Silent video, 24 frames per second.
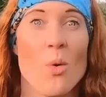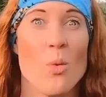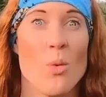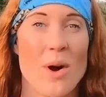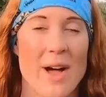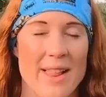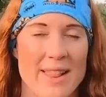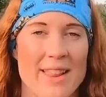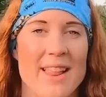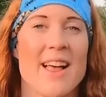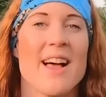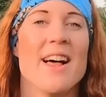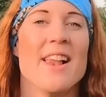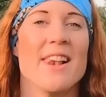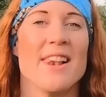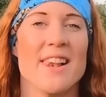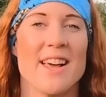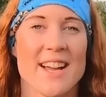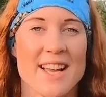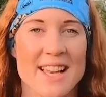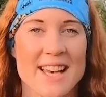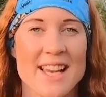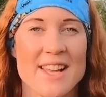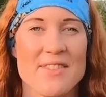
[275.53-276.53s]
Well,
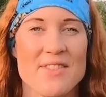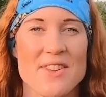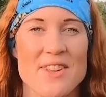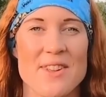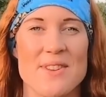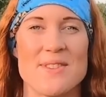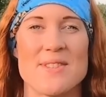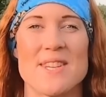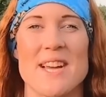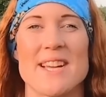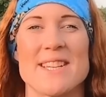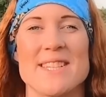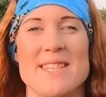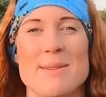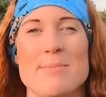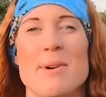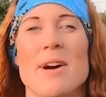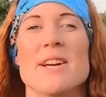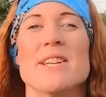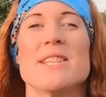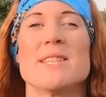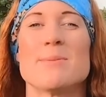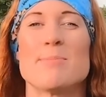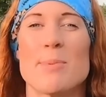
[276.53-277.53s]
luckily for you, Jagdeep,
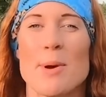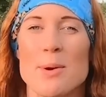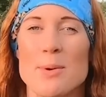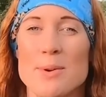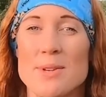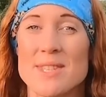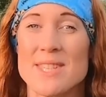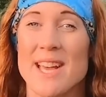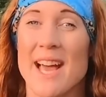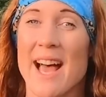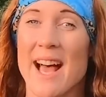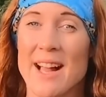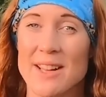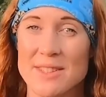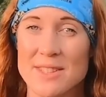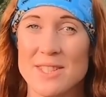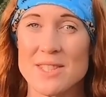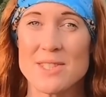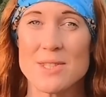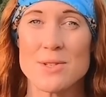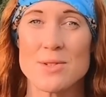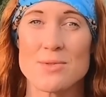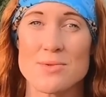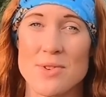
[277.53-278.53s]
I spoke to
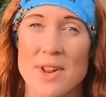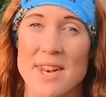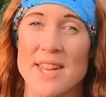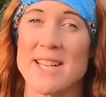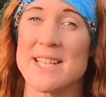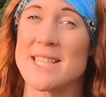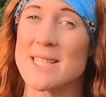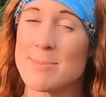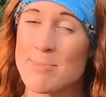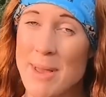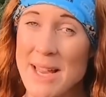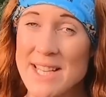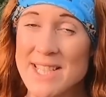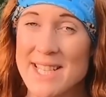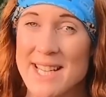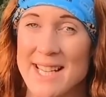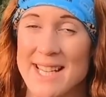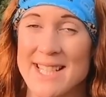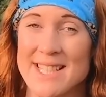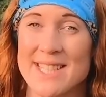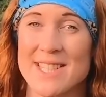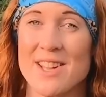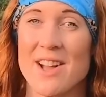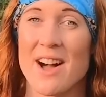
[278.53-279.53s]
altitude running
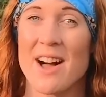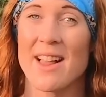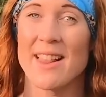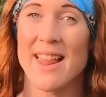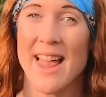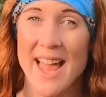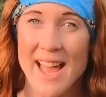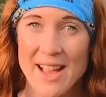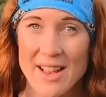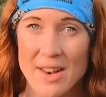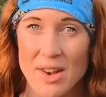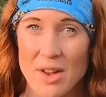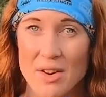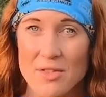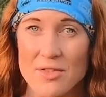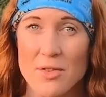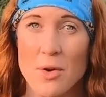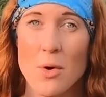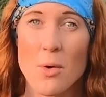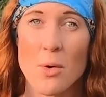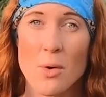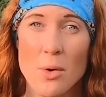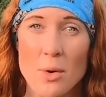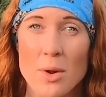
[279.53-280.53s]
specialist Carl Eglov
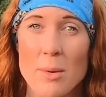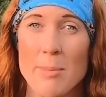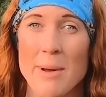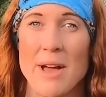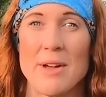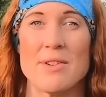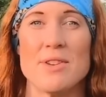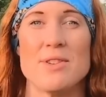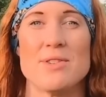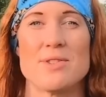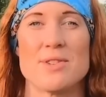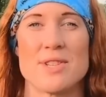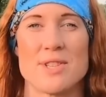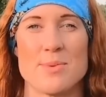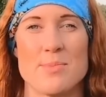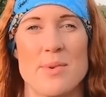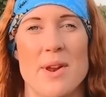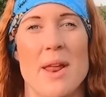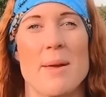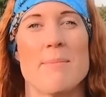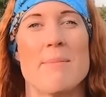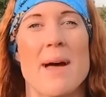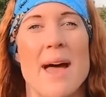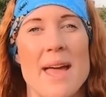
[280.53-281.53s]
all about nutrition
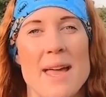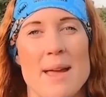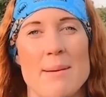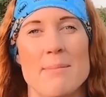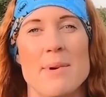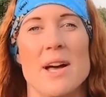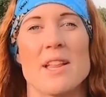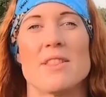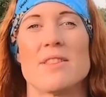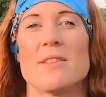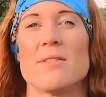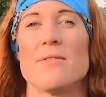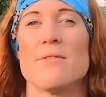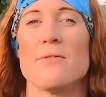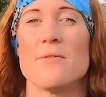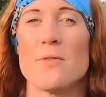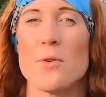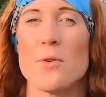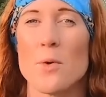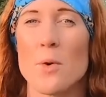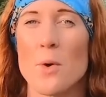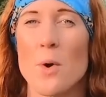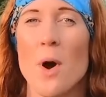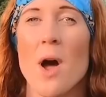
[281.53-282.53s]
when I met him at the
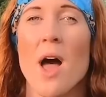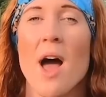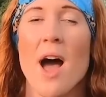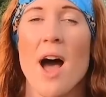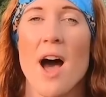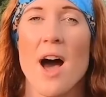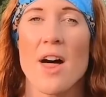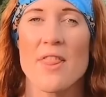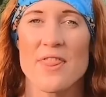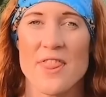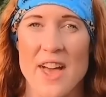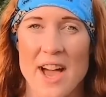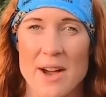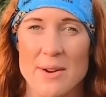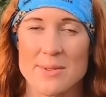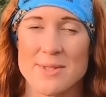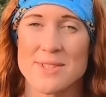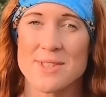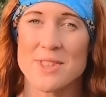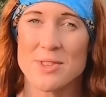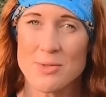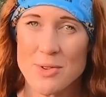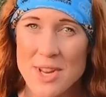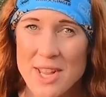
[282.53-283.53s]

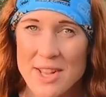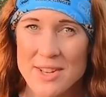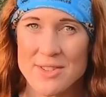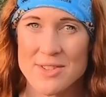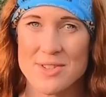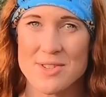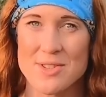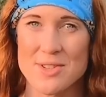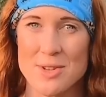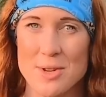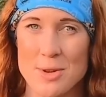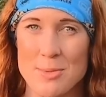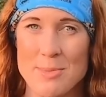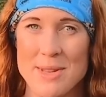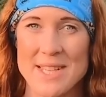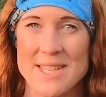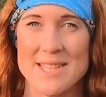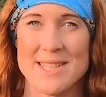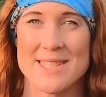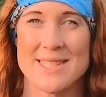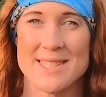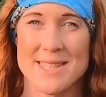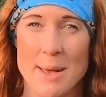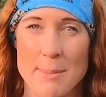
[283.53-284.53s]
4,302
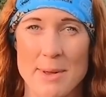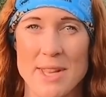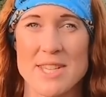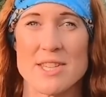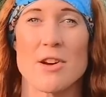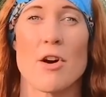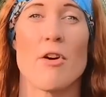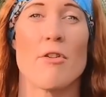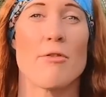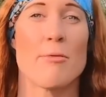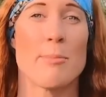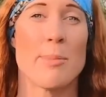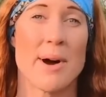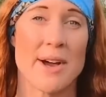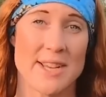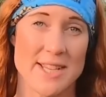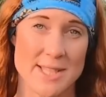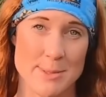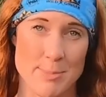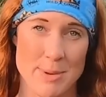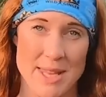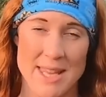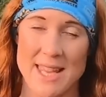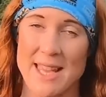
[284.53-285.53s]
metres summit of
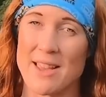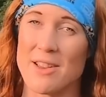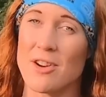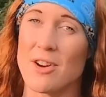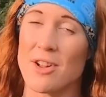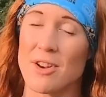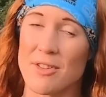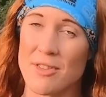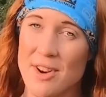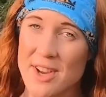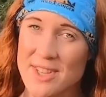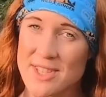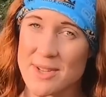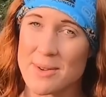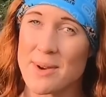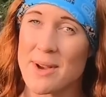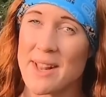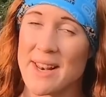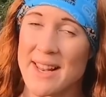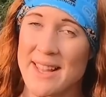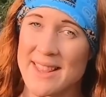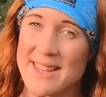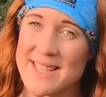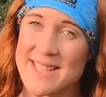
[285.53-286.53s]
Pikes Peak in Colorado
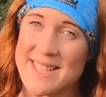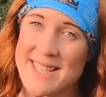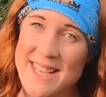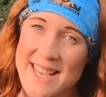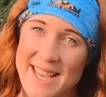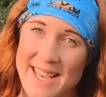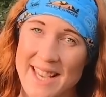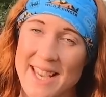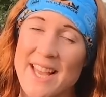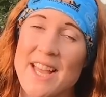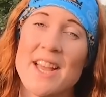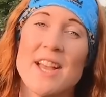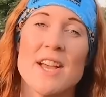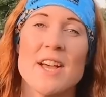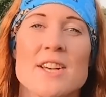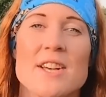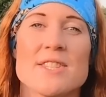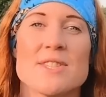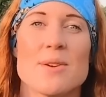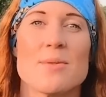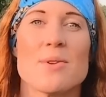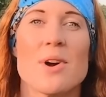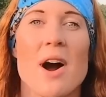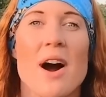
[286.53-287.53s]
earlier this year.
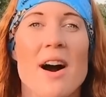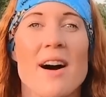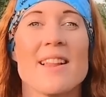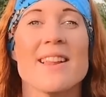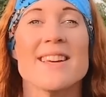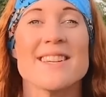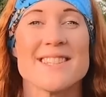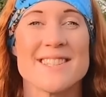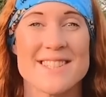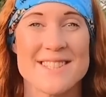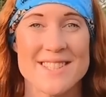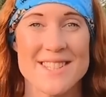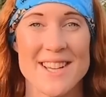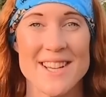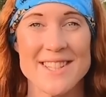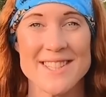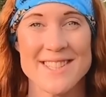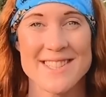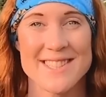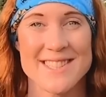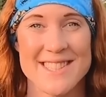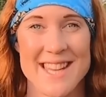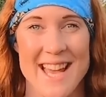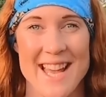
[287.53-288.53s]
So Carl has
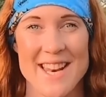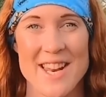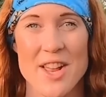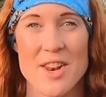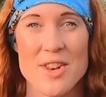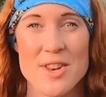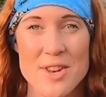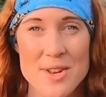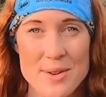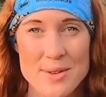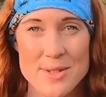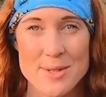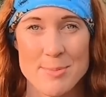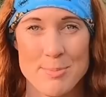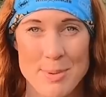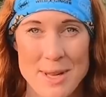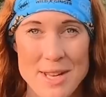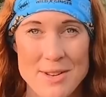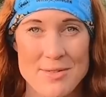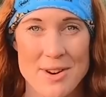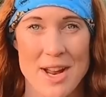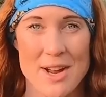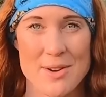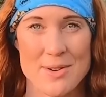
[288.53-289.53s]
just set a new
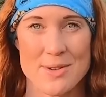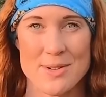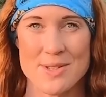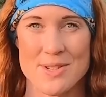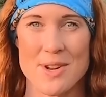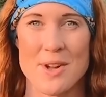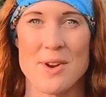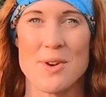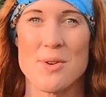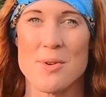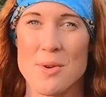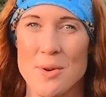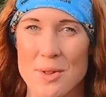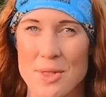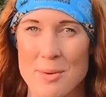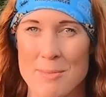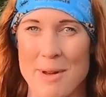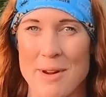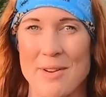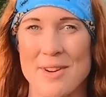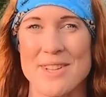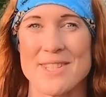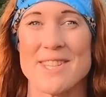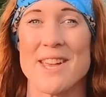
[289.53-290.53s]
speed record on North
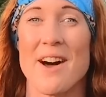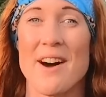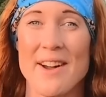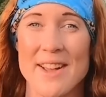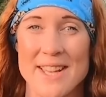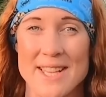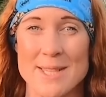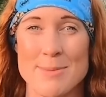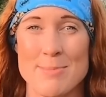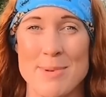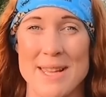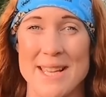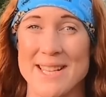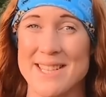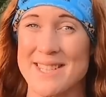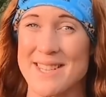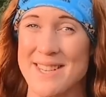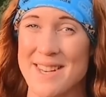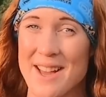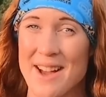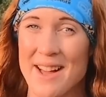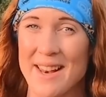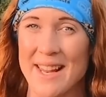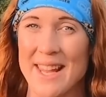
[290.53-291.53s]
America's highest peak,
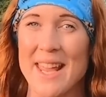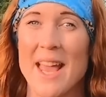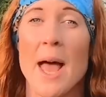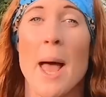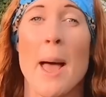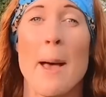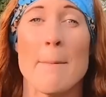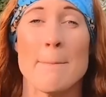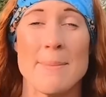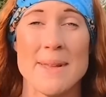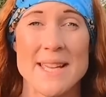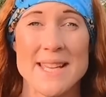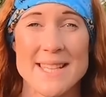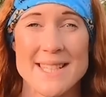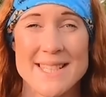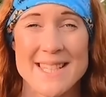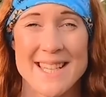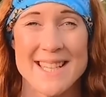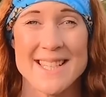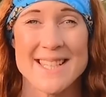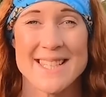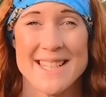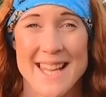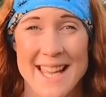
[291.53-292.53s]
Denali,
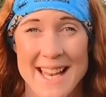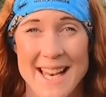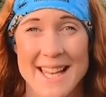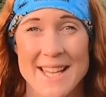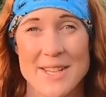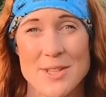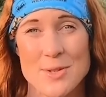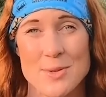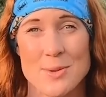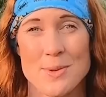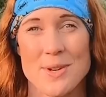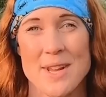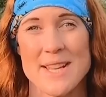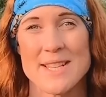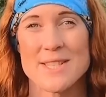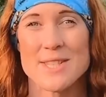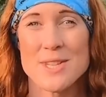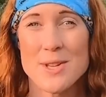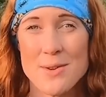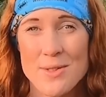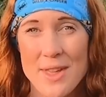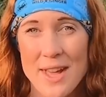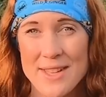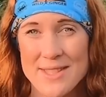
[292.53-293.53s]
beating Kilian Jornet's
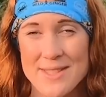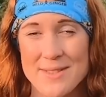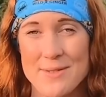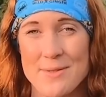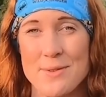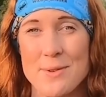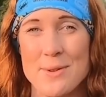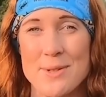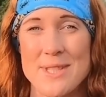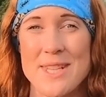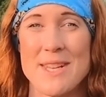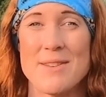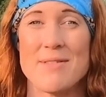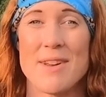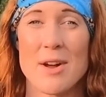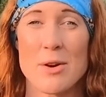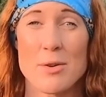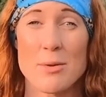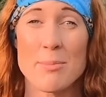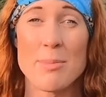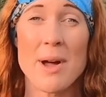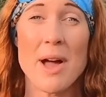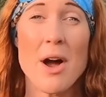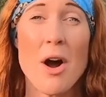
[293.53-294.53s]
2014
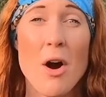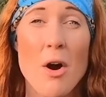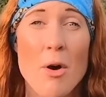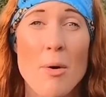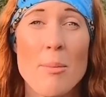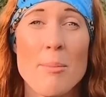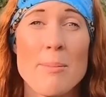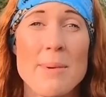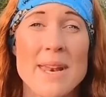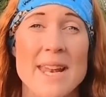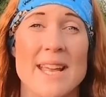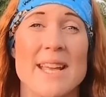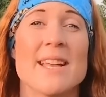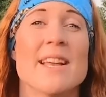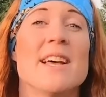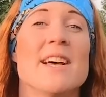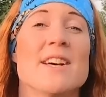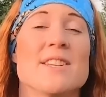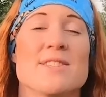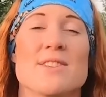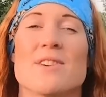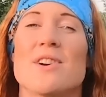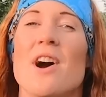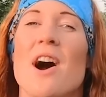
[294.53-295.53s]
record by a whole minute,
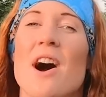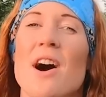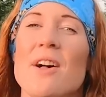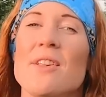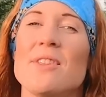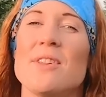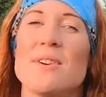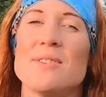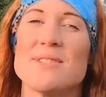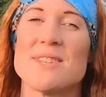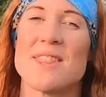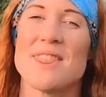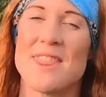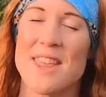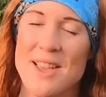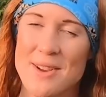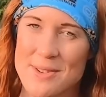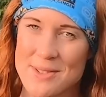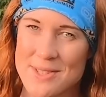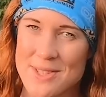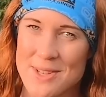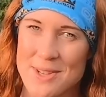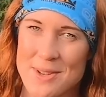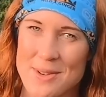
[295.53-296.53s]
so Carl knows a thing
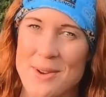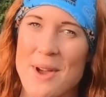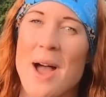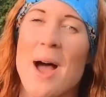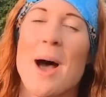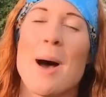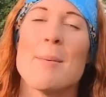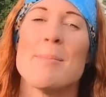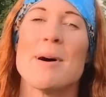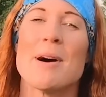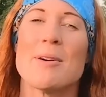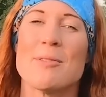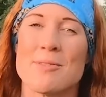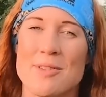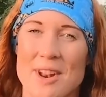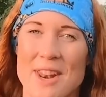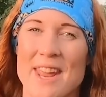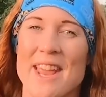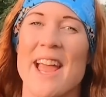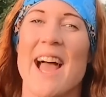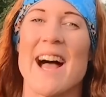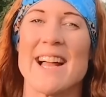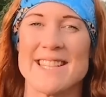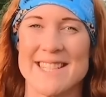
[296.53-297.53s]
or two about
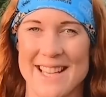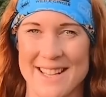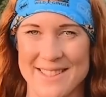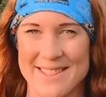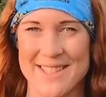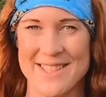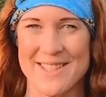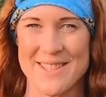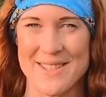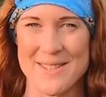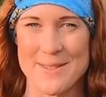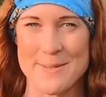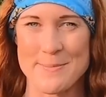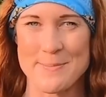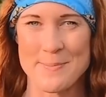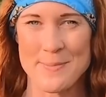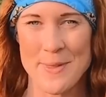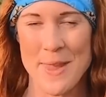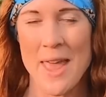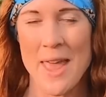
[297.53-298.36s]
running at altitude.